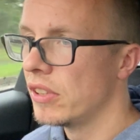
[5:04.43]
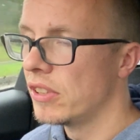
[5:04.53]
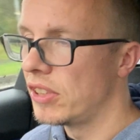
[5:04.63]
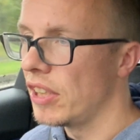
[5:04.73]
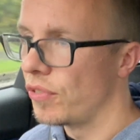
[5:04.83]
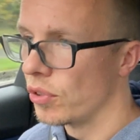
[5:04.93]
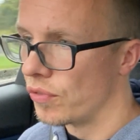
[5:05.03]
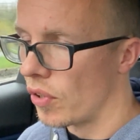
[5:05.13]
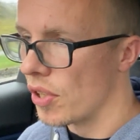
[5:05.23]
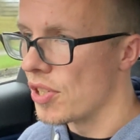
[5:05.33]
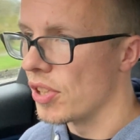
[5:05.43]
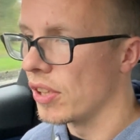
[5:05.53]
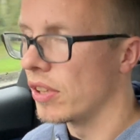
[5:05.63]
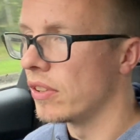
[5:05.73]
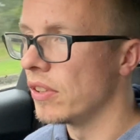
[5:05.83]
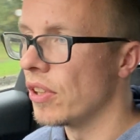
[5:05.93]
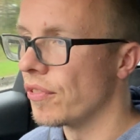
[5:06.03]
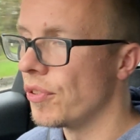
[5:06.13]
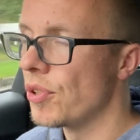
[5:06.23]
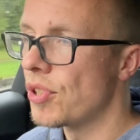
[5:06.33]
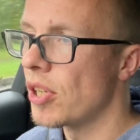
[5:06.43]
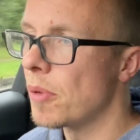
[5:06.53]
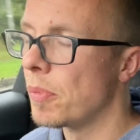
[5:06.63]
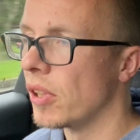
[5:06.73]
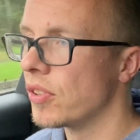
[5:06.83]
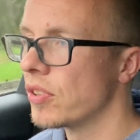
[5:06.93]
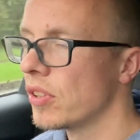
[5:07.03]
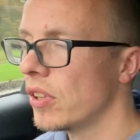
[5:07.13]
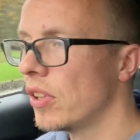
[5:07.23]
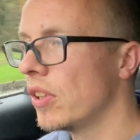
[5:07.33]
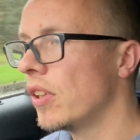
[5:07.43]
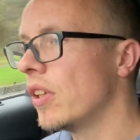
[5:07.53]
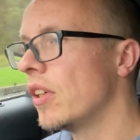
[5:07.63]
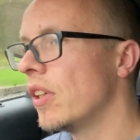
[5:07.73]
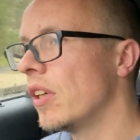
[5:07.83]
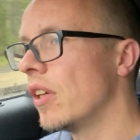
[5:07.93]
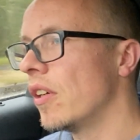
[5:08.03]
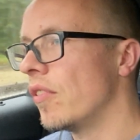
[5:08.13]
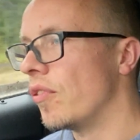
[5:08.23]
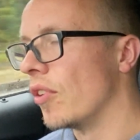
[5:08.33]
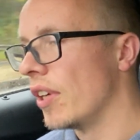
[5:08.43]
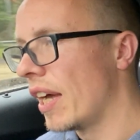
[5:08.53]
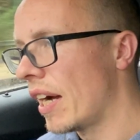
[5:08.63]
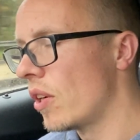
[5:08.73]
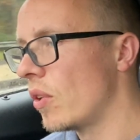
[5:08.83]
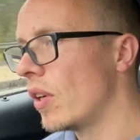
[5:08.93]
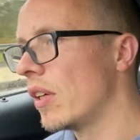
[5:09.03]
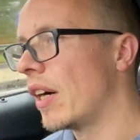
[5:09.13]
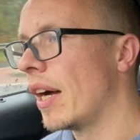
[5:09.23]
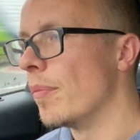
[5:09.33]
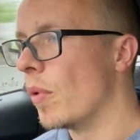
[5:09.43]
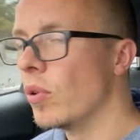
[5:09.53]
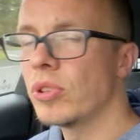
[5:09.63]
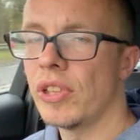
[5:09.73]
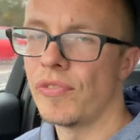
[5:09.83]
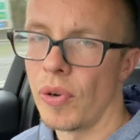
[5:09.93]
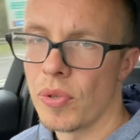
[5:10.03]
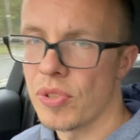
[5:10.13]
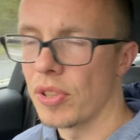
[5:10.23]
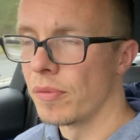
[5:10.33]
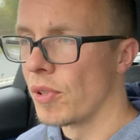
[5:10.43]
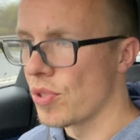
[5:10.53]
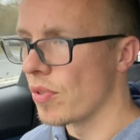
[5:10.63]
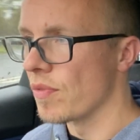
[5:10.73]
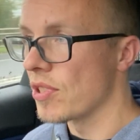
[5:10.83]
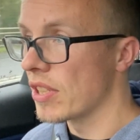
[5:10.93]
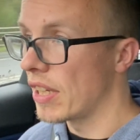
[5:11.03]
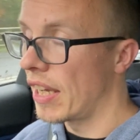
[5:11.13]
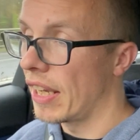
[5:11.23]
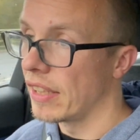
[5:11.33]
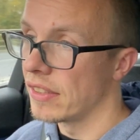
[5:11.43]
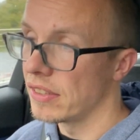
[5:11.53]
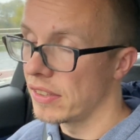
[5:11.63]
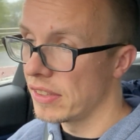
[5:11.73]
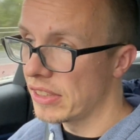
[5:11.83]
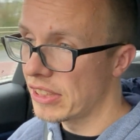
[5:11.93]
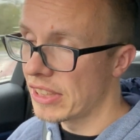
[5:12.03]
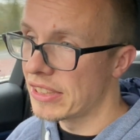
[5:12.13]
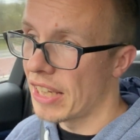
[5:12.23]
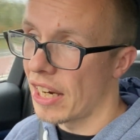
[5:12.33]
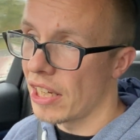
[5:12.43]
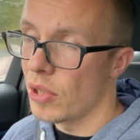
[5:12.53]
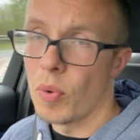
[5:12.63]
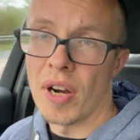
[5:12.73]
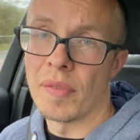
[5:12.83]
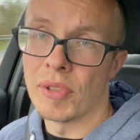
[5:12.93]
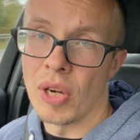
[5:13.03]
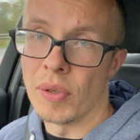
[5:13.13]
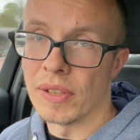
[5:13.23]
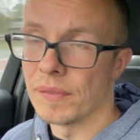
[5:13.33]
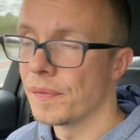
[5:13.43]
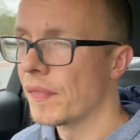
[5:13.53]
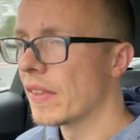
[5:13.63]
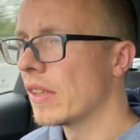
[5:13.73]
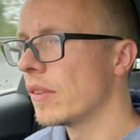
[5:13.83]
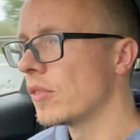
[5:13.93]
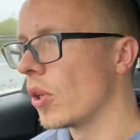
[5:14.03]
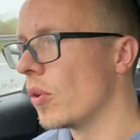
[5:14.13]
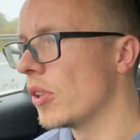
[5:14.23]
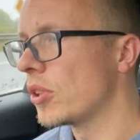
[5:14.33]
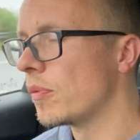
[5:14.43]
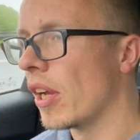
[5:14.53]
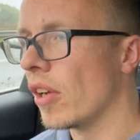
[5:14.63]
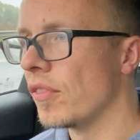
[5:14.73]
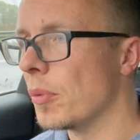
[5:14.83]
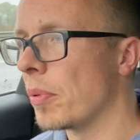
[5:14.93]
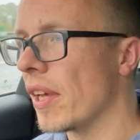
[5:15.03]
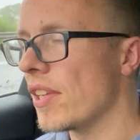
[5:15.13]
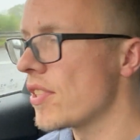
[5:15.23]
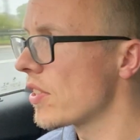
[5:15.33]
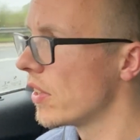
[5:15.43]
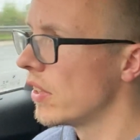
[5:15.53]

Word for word: seafood foraging in near future, but for now I mostly focus on mushrooms. And this is exactly where I'm going. Going to my lovely place